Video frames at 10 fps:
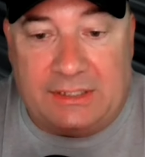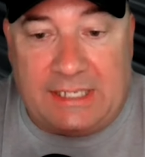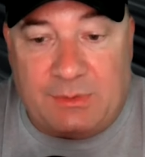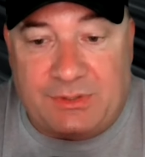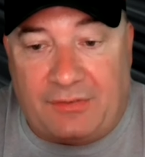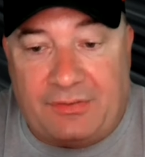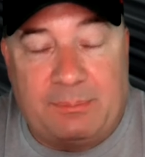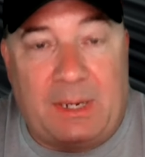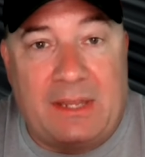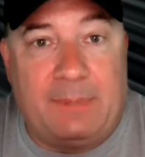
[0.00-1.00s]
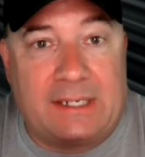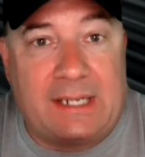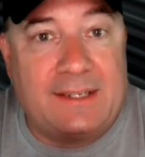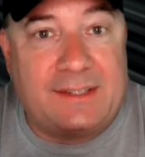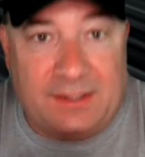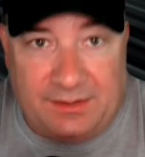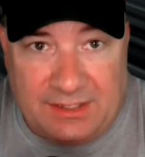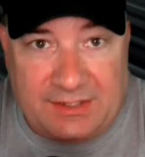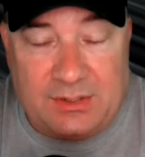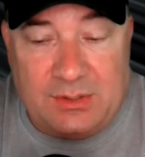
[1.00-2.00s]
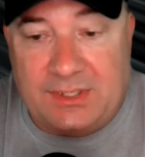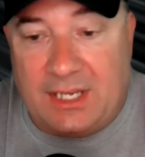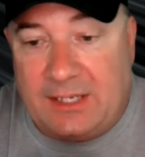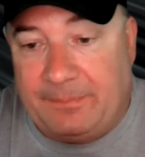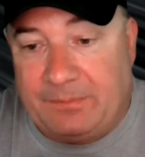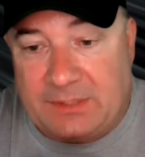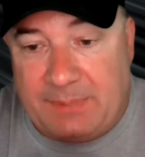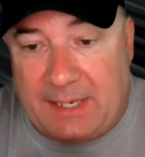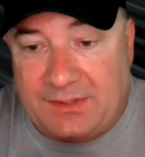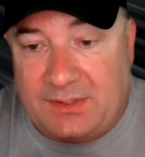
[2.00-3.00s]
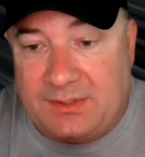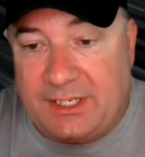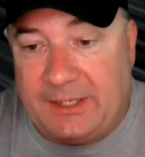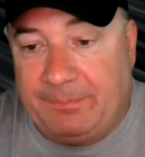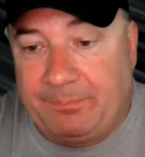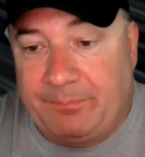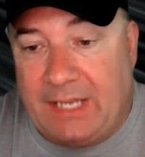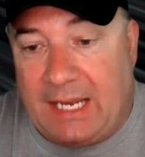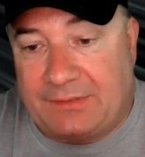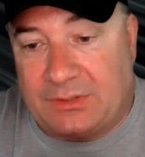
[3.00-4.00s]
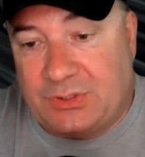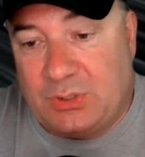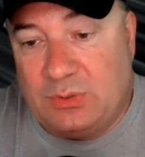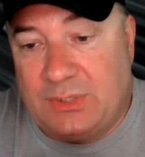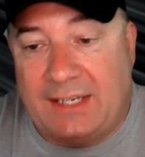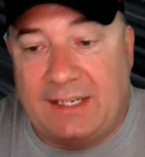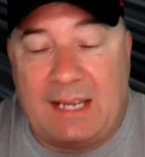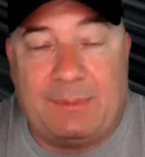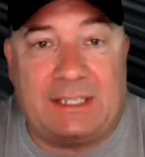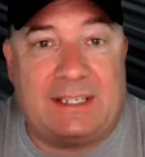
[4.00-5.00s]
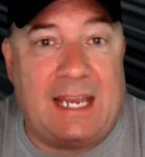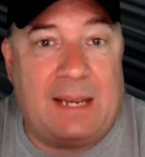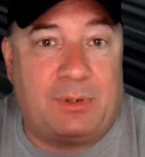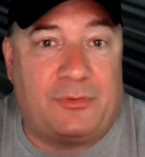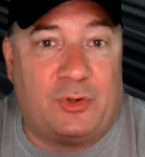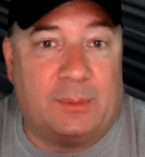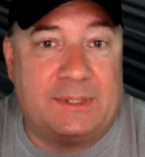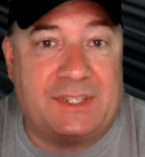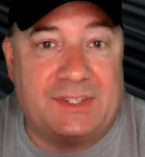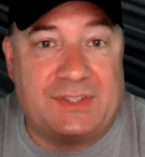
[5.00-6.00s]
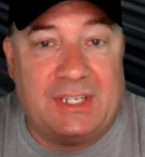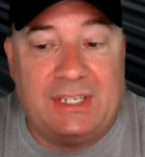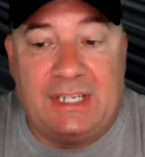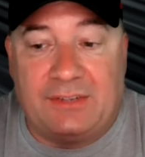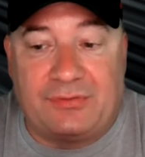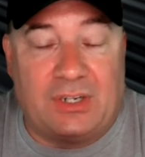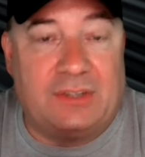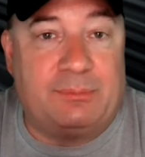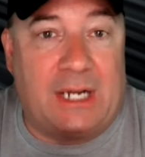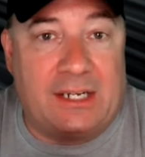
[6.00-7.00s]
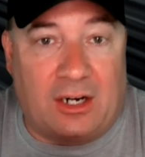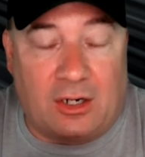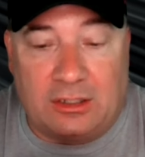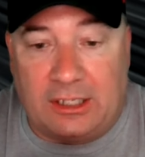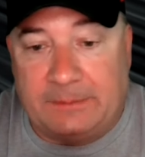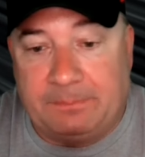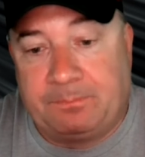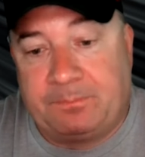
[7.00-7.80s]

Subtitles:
He was offered by the Buckeyes this past Tuesday, after two dynamic camp performances in front of Brian Hartline.